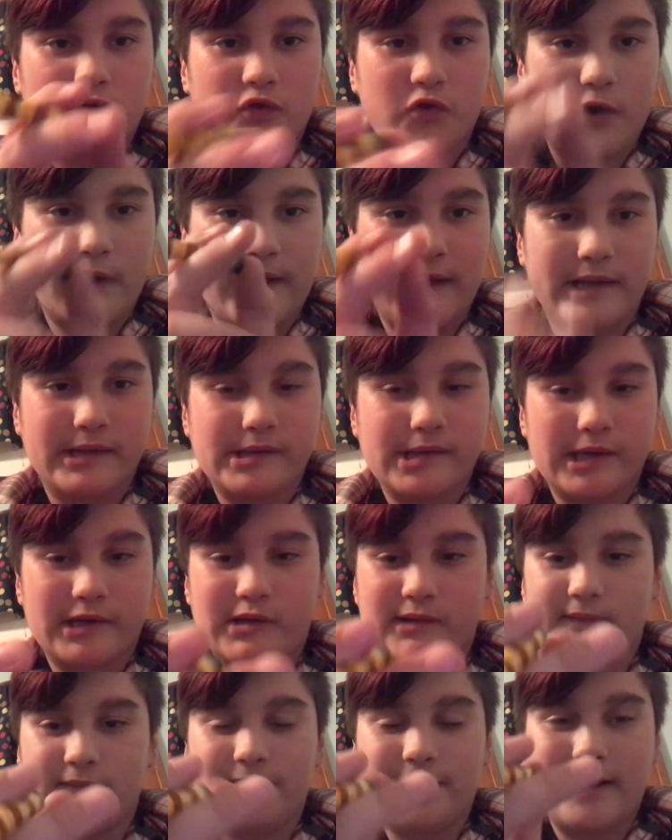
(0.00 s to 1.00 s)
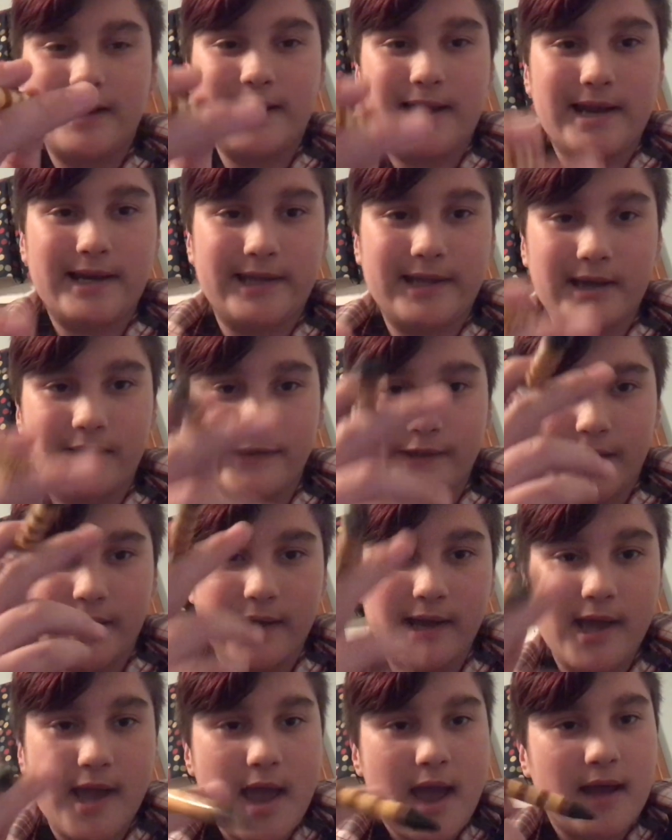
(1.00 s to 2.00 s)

crayons, I couldn't find any of the